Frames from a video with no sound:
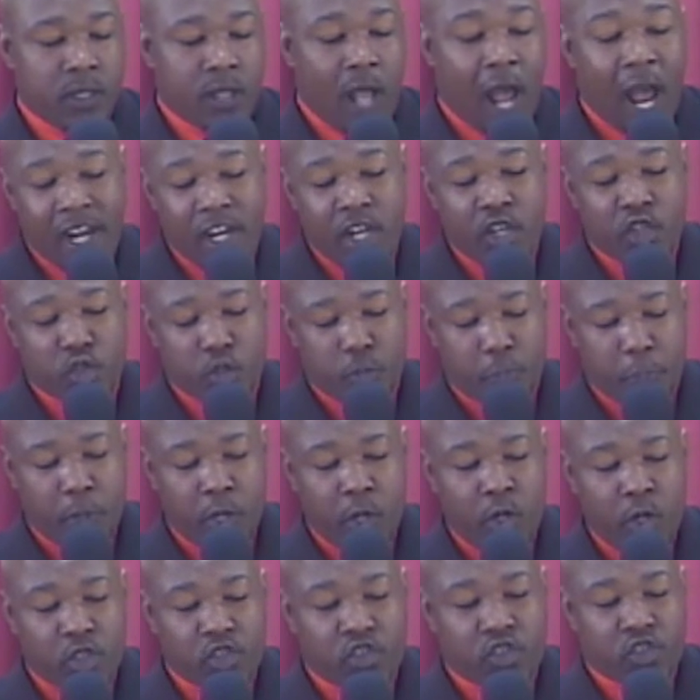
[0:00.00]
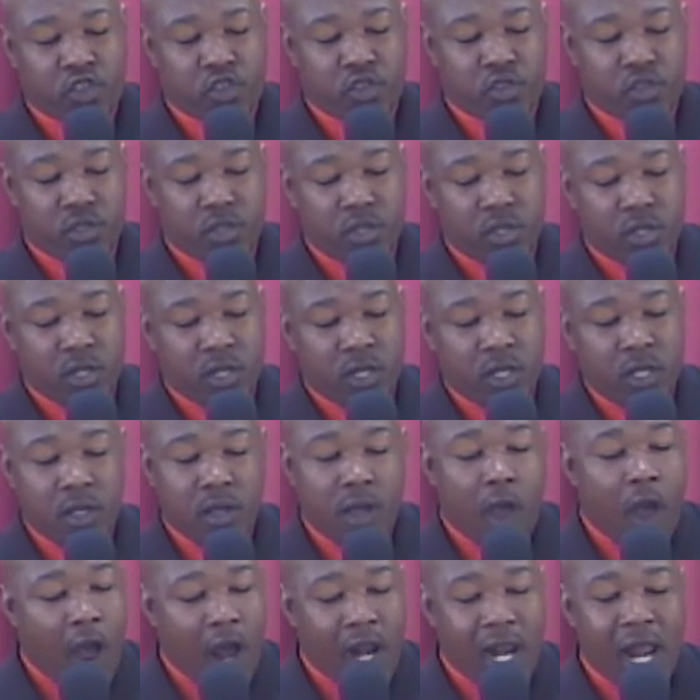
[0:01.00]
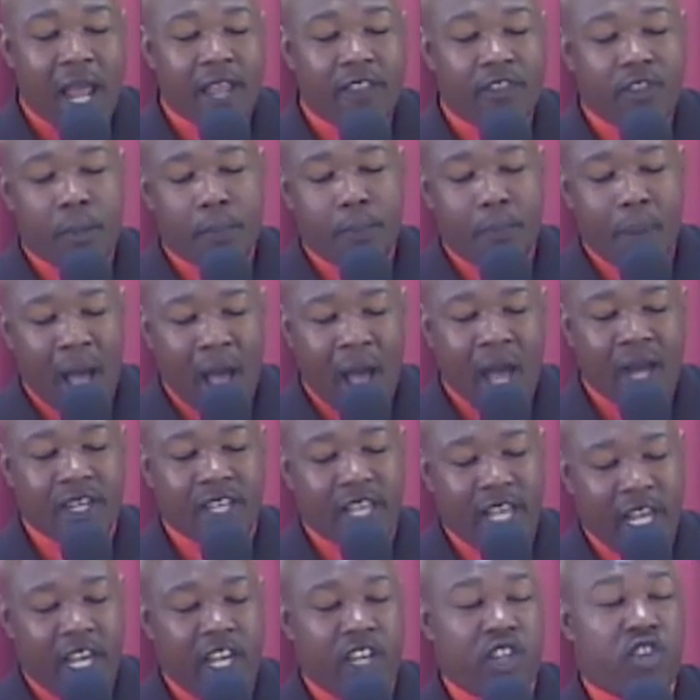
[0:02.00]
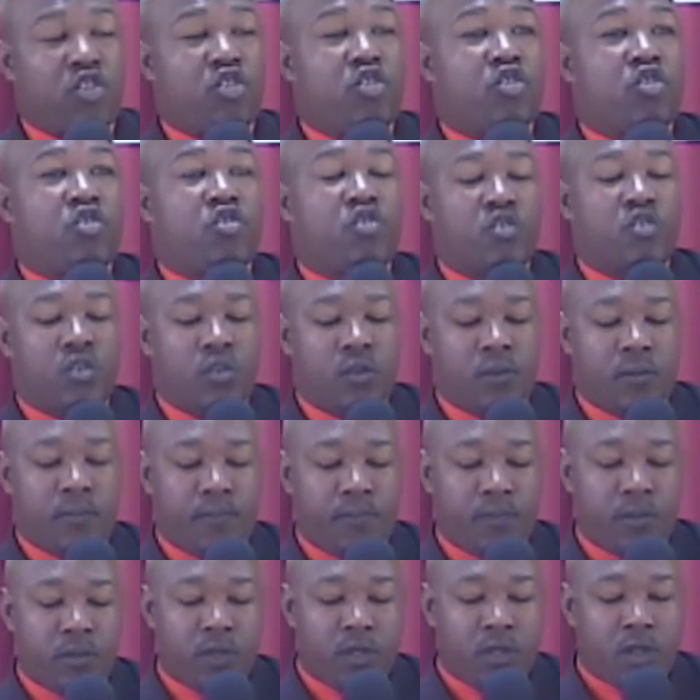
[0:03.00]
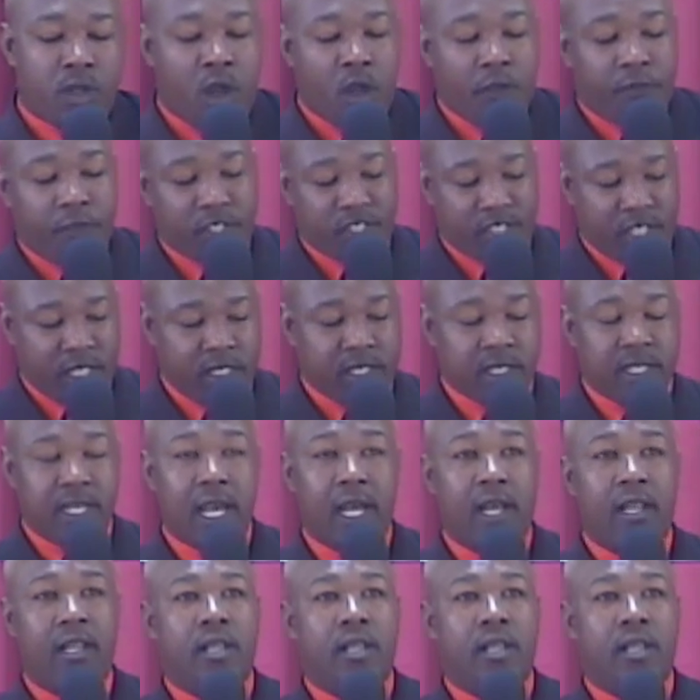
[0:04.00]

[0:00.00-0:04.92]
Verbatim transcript: And disputes are like the barricades of a citadel.